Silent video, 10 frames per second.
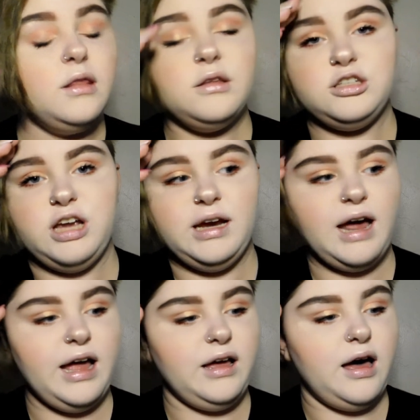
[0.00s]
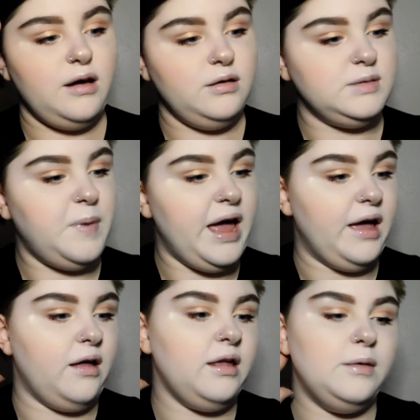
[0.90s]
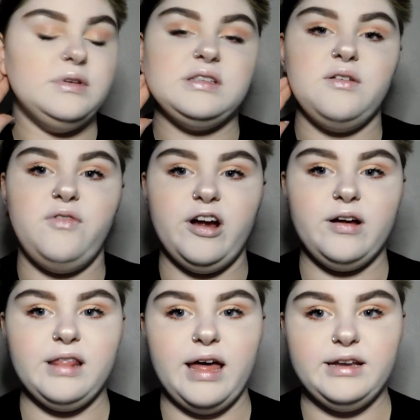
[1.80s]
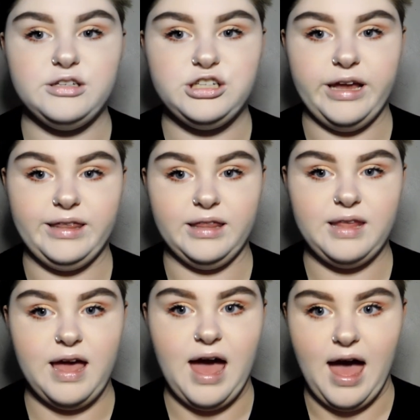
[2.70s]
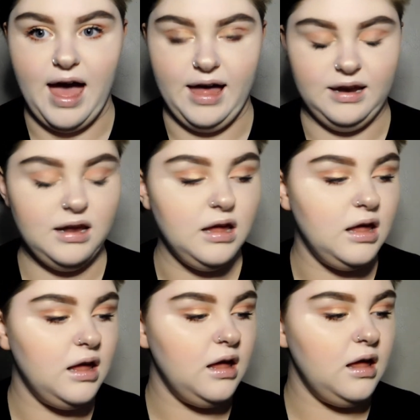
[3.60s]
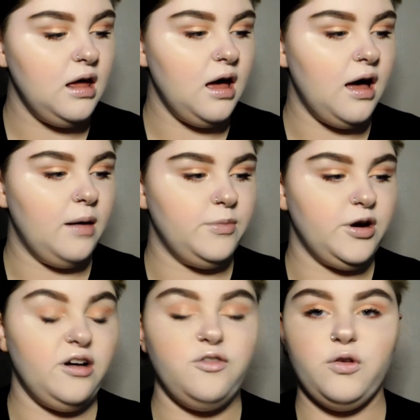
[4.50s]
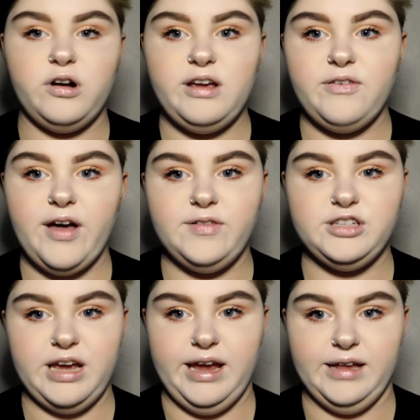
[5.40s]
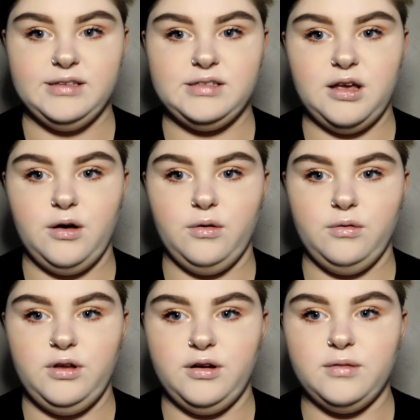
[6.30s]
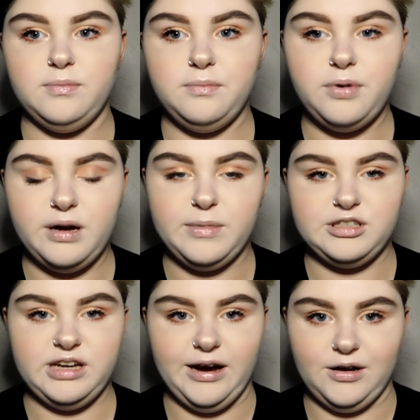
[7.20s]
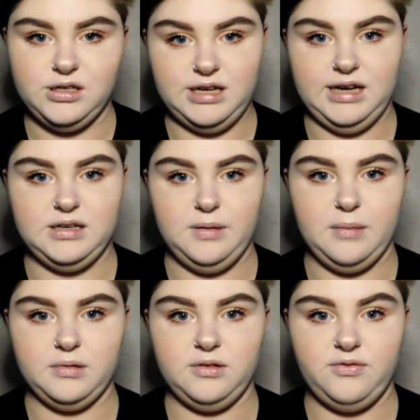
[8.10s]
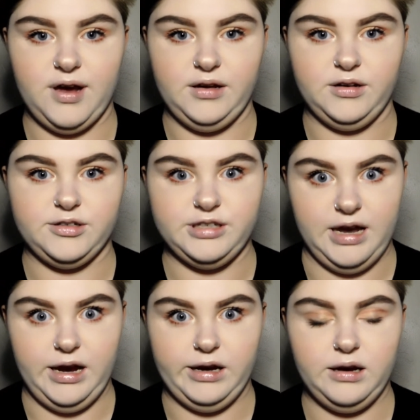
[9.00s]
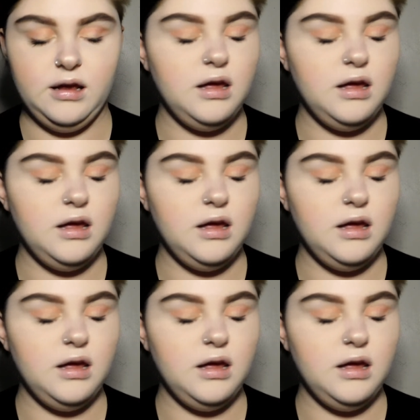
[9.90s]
shade I got is pale, and it was the very lightest shade that they had. There are 45 shades, so you're pretty much guaranteed to be able to find your shade.